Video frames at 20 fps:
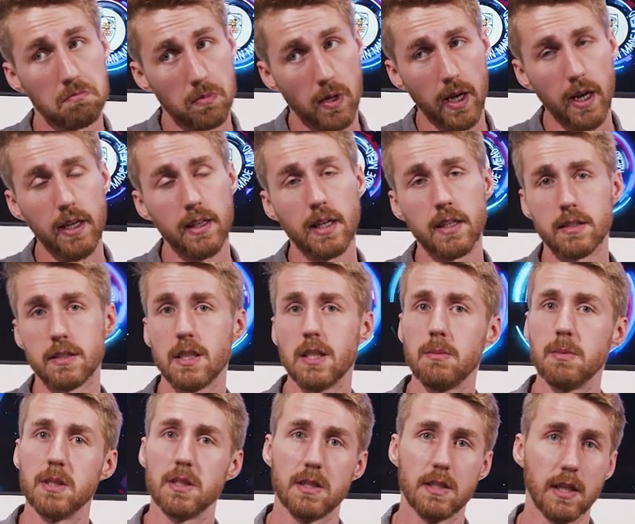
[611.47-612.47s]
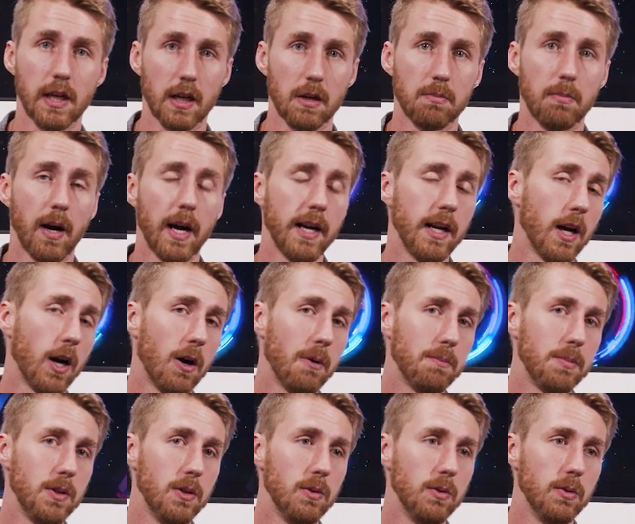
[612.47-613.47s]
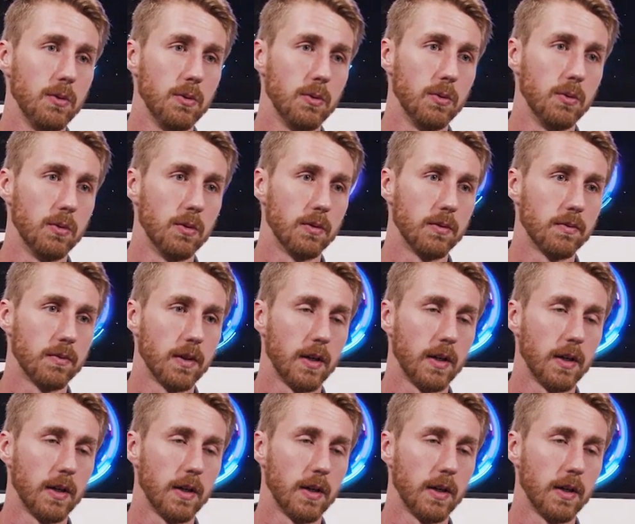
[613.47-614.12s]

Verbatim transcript: Hey, that cinnamon stick might help you